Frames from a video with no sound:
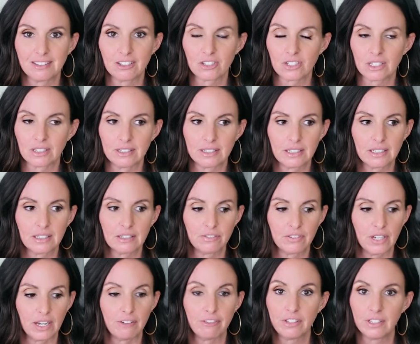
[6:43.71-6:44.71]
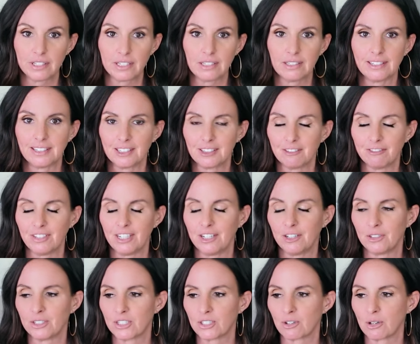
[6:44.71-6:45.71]
There's a link in the affiliate link in the
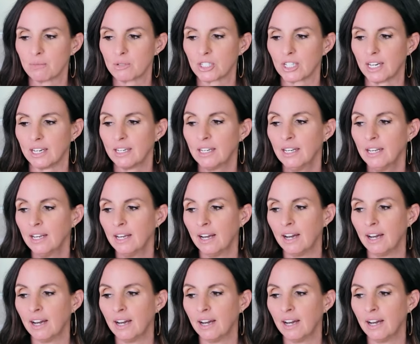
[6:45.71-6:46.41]
video description.